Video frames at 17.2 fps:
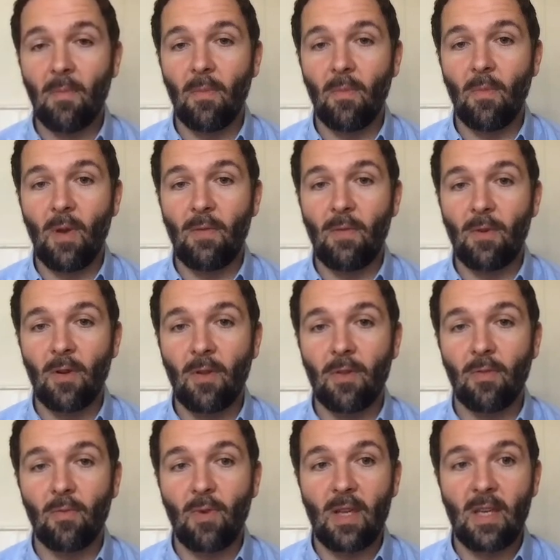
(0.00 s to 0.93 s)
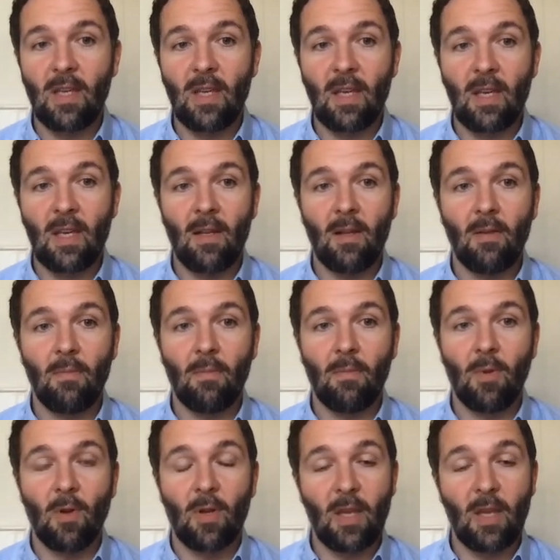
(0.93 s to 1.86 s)
We've got a 3-year
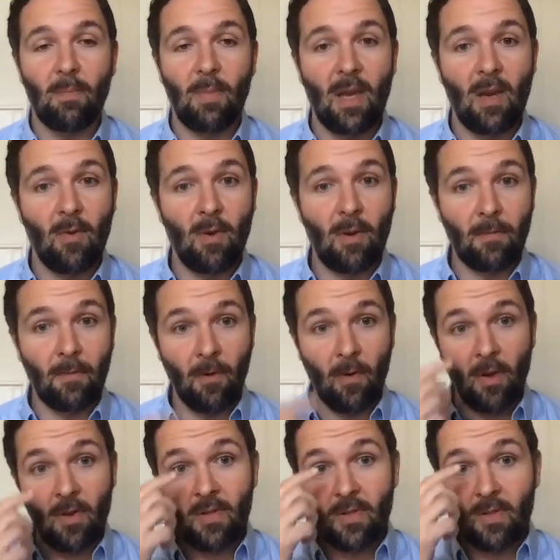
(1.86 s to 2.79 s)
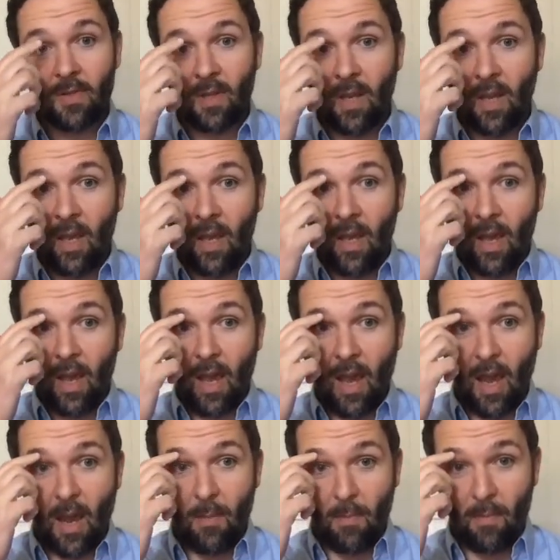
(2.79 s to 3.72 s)
locking period for us,
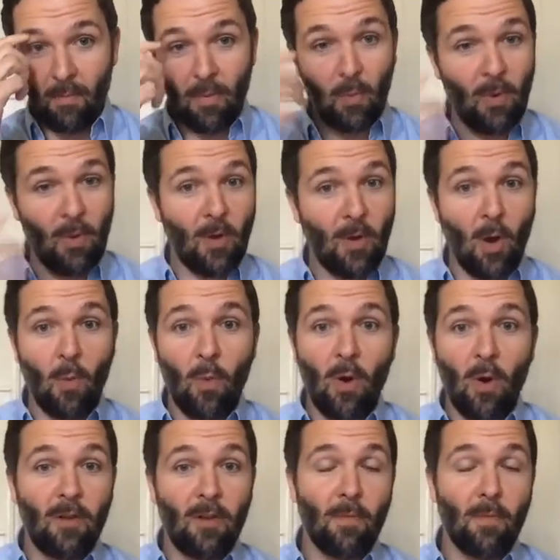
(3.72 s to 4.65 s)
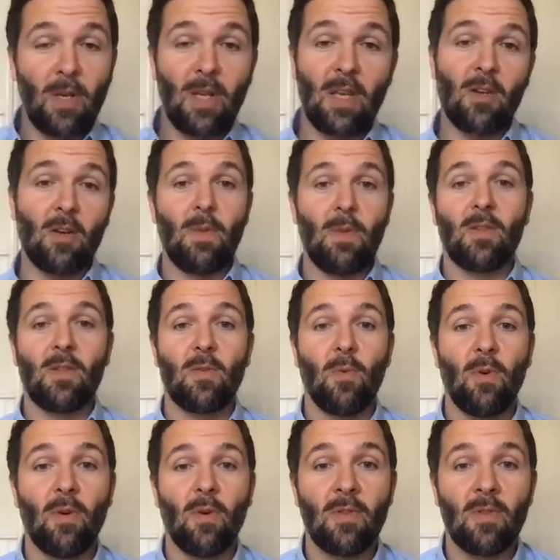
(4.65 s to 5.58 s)
but we've got a wall of money coming
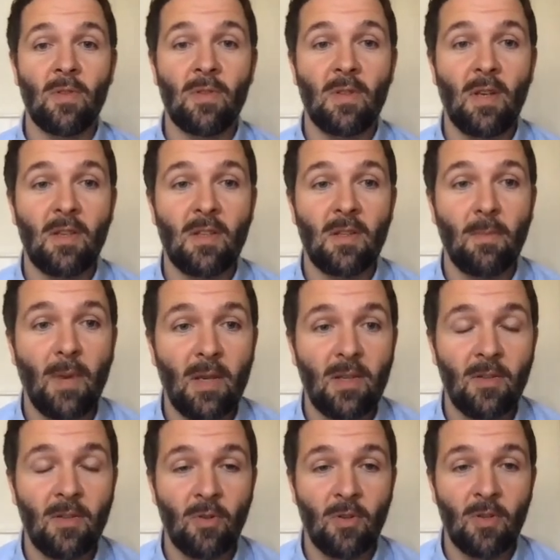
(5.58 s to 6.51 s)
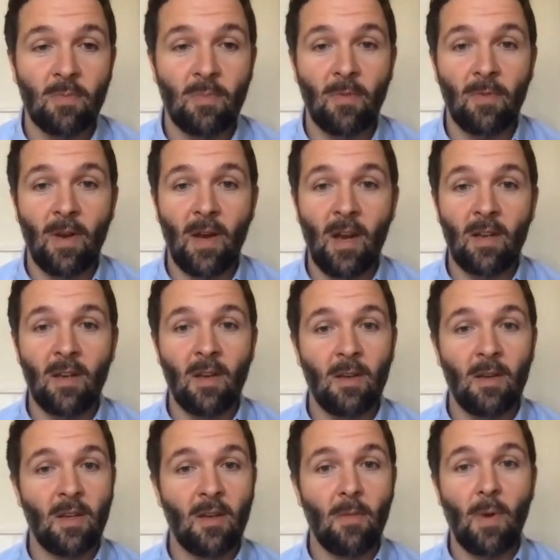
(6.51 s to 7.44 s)
towards us as a master trust
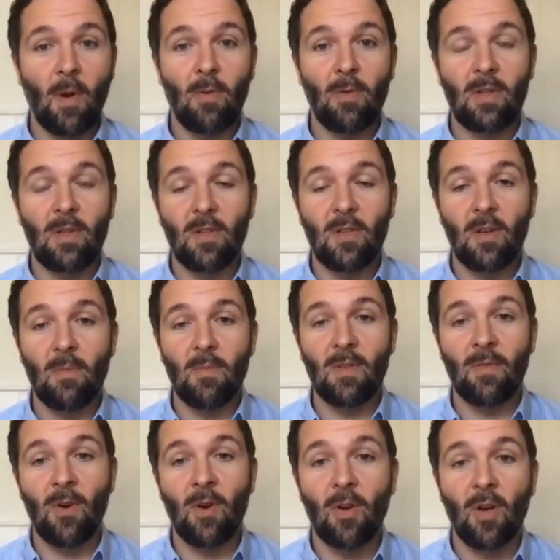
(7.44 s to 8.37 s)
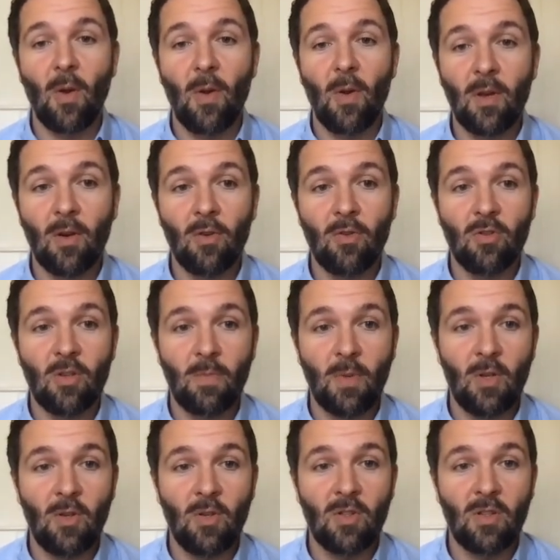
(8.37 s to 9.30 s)
provider, both in terms of ongoing
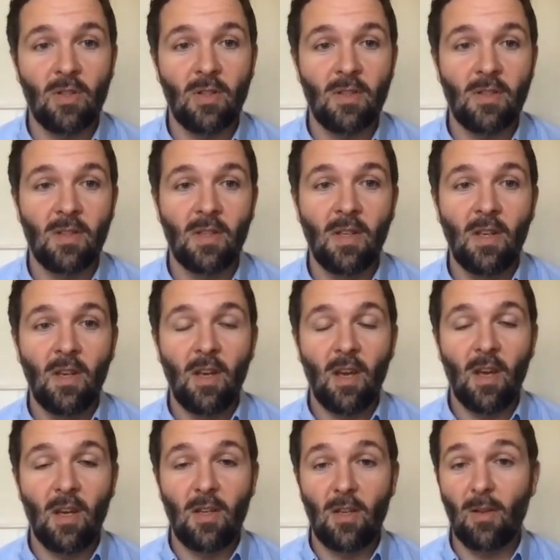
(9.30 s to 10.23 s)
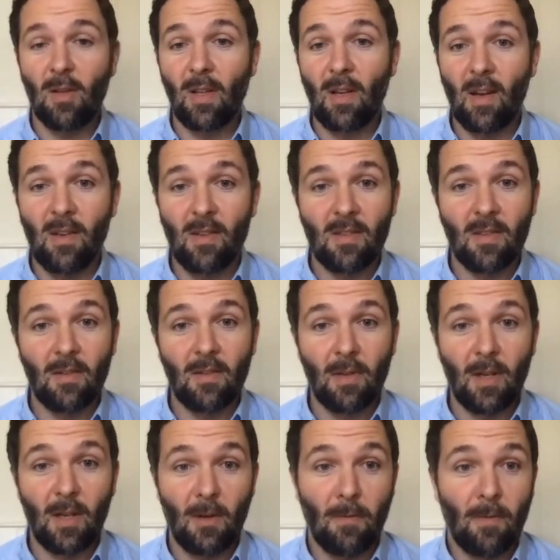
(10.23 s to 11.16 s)
contributions and new clients, and
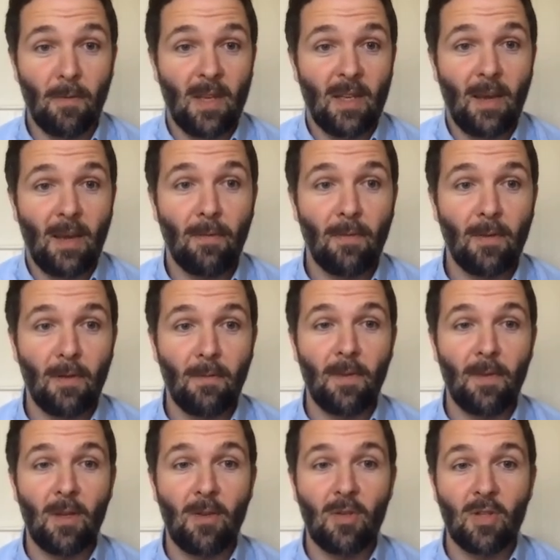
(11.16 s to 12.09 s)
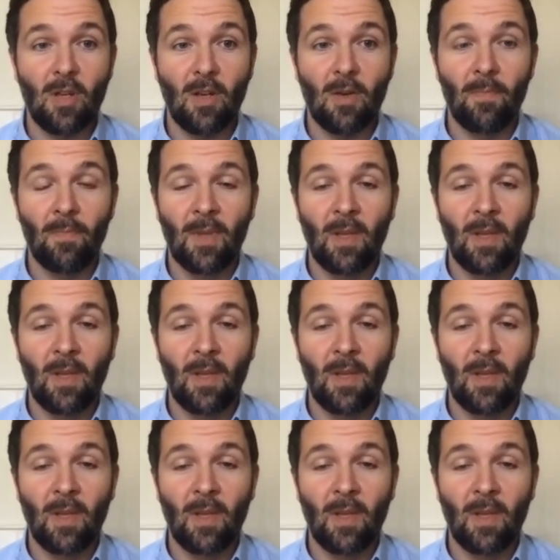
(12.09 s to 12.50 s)
for the indefinite future.